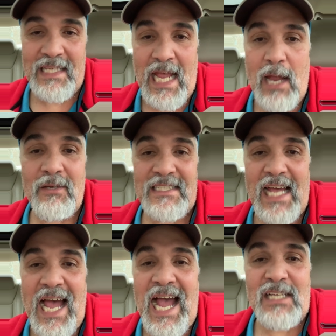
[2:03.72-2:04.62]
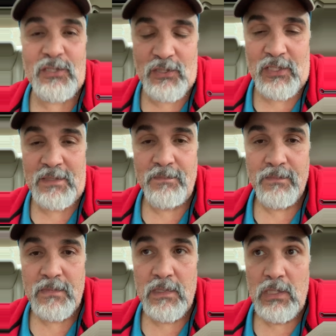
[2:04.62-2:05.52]
carries oxygen
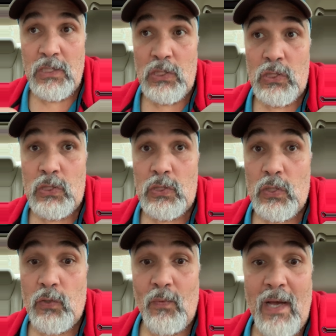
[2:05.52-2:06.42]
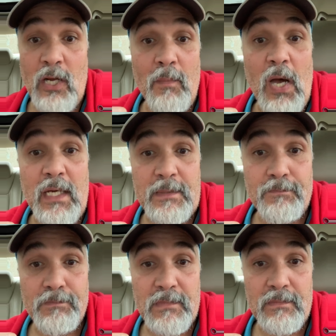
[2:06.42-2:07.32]
throughout our body.
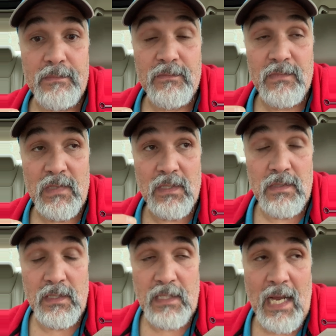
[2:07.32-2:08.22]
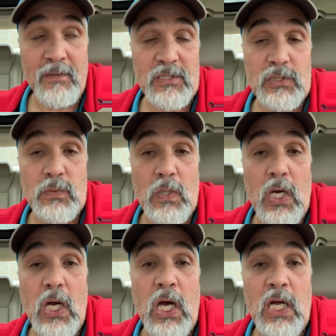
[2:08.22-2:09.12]
It carries it to our
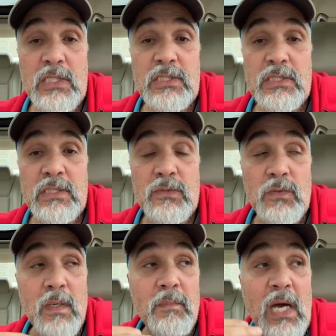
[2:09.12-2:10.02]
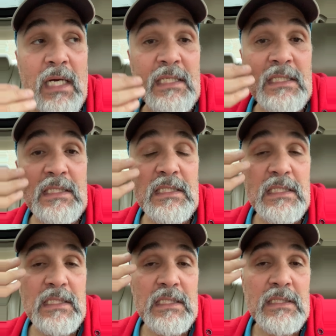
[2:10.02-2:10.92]
hearts and to our body,
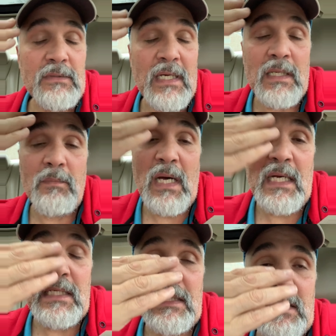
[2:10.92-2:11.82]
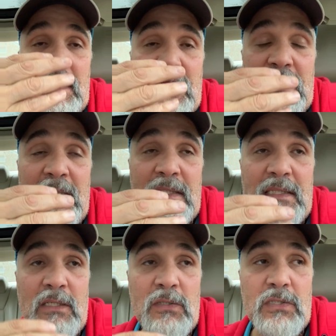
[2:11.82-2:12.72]
around our body, and then
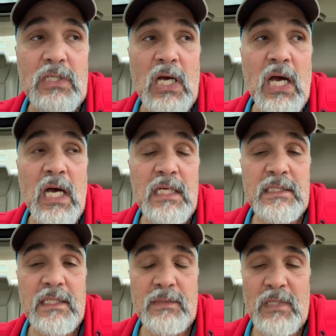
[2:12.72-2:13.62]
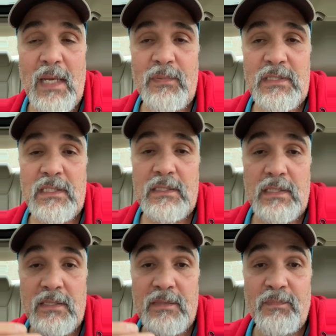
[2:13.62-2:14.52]
it goes to the heart, and then what happens?
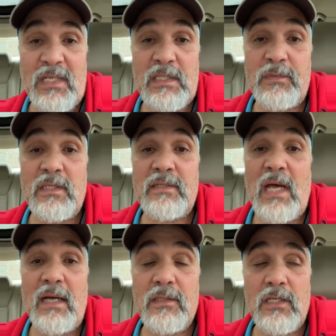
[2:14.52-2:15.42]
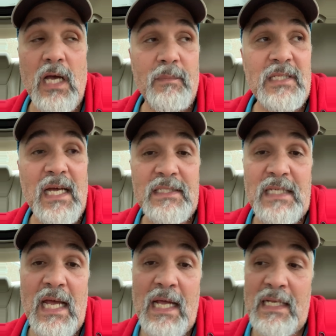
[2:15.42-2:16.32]
It picks up the carbon
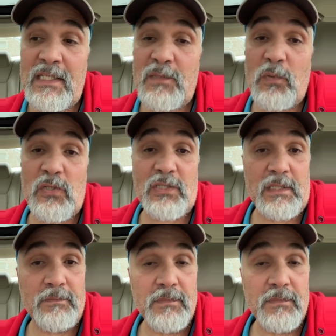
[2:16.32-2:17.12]
dioxide and disperses it.